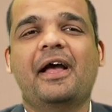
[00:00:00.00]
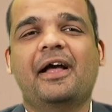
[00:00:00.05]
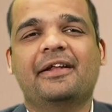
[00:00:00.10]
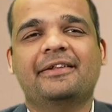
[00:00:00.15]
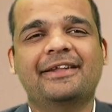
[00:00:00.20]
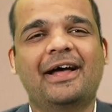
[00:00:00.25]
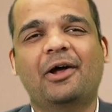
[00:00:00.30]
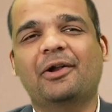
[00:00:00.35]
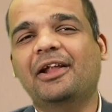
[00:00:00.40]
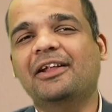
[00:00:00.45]

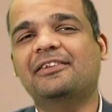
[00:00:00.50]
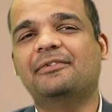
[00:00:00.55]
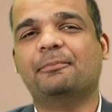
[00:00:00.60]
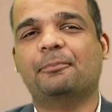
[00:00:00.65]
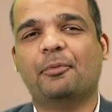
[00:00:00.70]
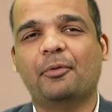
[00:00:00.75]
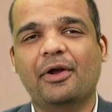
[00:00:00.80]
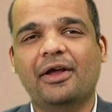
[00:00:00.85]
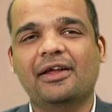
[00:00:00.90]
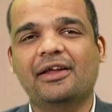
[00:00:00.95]
Now let's
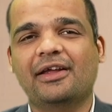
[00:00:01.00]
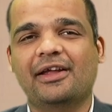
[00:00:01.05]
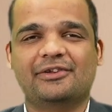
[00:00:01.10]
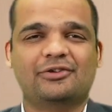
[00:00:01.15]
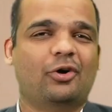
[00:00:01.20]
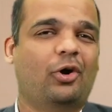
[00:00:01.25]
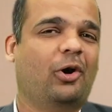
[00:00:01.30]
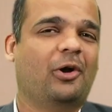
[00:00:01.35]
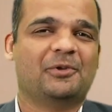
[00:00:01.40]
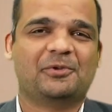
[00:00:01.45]
bring it
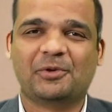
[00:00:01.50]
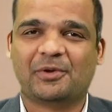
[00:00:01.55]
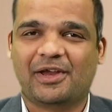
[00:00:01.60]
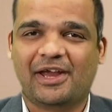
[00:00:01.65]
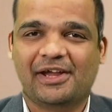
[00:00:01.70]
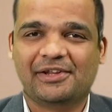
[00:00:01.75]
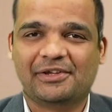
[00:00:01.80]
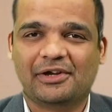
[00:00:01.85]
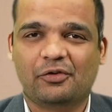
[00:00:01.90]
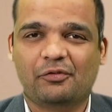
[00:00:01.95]
all
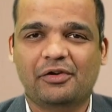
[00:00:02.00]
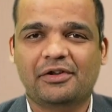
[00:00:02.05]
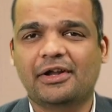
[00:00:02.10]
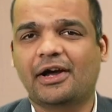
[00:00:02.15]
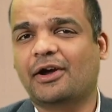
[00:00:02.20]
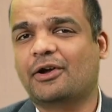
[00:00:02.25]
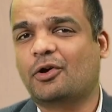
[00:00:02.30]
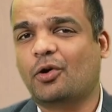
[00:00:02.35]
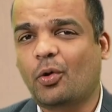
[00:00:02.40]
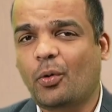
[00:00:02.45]
together with
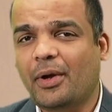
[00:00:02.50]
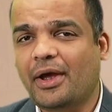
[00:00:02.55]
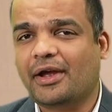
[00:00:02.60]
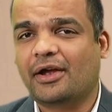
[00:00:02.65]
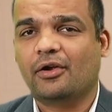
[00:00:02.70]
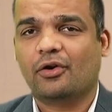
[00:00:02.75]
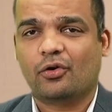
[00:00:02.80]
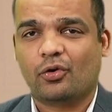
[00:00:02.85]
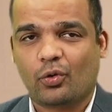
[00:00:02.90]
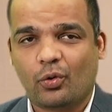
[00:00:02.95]
a
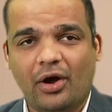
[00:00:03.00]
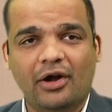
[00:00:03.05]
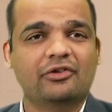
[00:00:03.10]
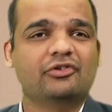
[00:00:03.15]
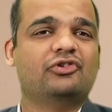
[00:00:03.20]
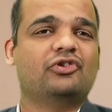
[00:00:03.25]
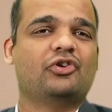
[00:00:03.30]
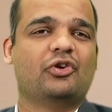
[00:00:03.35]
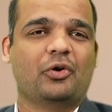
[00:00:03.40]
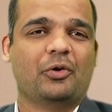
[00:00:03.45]
quick
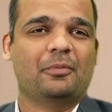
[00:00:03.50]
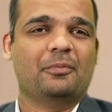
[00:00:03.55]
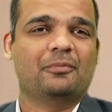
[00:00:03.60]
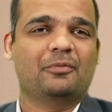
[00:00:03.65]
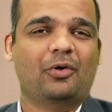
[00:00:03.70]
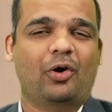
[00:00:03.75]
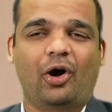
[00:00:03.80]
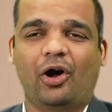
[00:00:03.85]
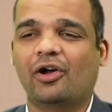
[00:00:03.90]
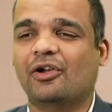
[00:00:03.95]
run-through
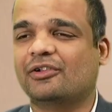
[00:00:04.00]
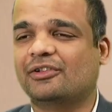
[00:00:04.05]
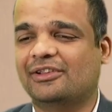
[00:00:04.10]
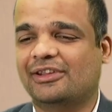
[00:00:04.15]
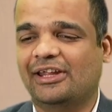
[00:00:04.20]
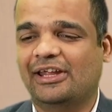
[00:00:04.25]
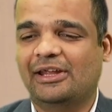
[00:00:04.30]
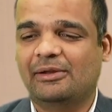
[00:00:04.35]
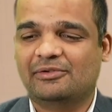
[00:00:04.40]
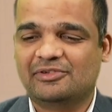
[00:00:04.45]
on
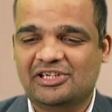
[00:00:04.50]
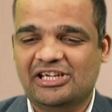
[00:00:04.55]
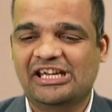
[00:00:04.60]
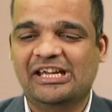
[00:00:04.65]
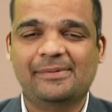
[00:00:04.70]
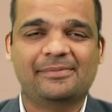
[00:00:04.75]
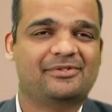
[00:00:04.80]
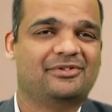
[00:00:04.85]
the Teams